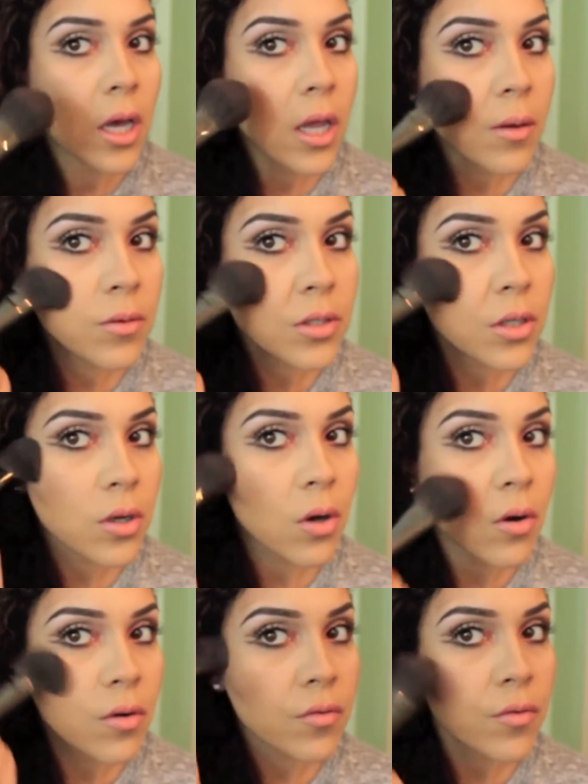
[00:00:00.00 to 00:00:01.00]
and I'm just gonna
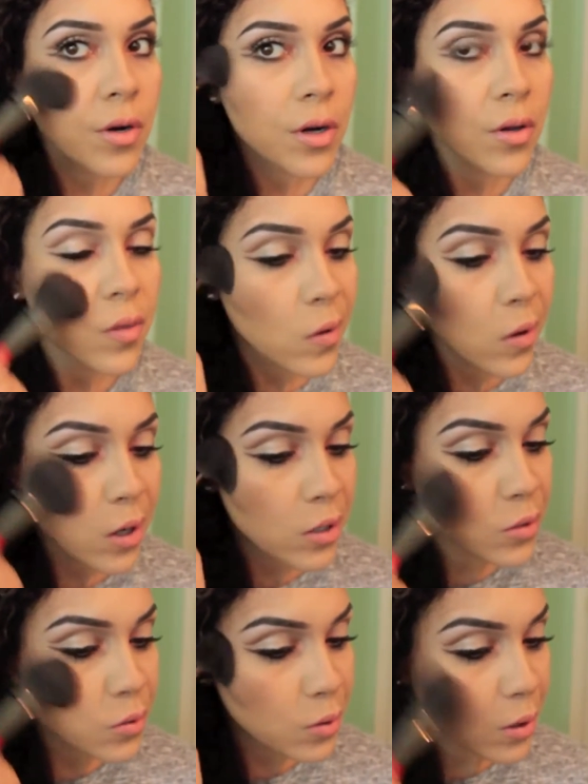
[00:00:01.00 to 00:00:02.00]
go over the
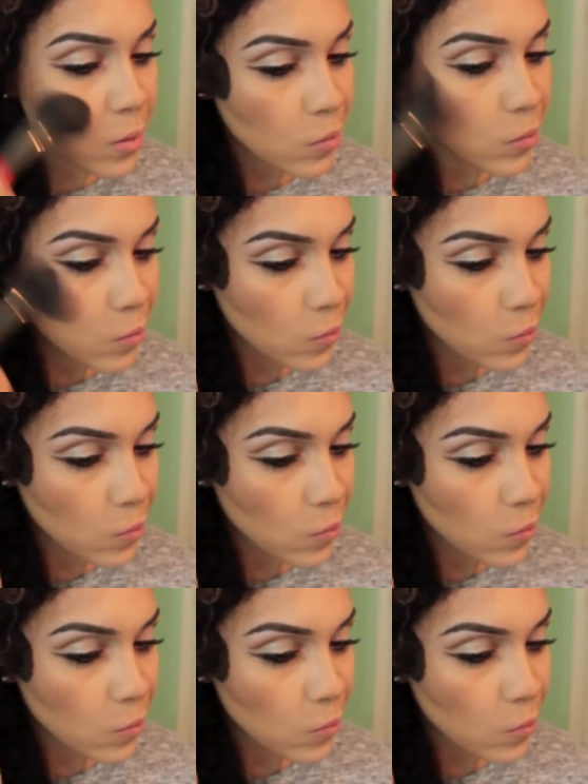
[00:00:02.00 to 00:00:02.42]
contour.